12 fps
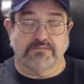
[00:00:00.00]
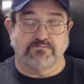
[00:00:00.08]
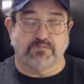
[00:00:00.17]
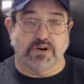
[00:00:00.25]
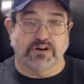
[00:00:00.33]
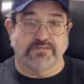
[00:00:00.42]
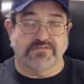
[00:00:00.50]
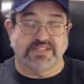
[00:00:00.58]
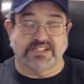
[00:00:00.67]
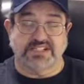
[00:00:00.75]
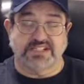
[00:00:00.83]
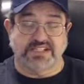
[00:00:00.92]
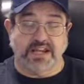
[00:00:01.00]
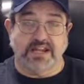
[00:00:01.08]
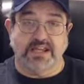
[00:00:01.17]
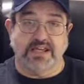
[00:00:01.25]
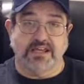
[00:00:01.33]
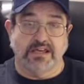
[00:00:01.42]
part of this
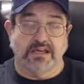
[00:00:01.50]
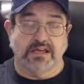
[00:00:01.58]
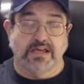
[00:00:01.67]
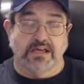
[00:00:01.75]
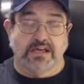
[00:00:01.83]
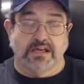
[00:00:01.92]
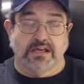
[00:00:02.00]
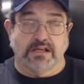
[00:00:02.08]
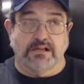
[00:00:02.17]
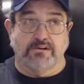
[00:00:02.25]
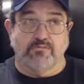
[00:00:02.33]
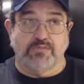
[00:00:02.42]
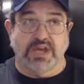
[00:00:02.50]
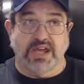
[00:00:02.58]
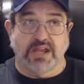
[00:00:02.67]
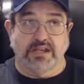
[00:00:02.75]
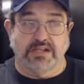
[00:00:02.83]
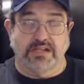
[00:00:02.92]
study,
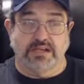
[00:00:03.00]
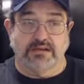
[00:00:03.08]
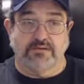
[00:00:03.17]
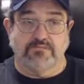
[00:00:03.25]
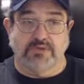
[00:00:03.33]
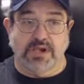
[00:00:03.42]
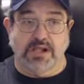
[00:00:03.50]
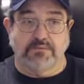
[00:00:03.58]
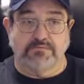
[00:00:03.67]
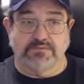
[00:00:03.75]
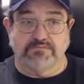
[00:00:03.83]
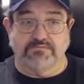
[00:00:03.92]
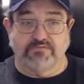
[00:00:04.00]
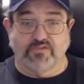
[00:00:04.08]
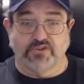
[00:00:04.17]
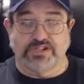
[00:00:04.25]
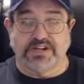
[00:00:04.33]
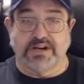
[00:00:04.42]
and I'm fortunate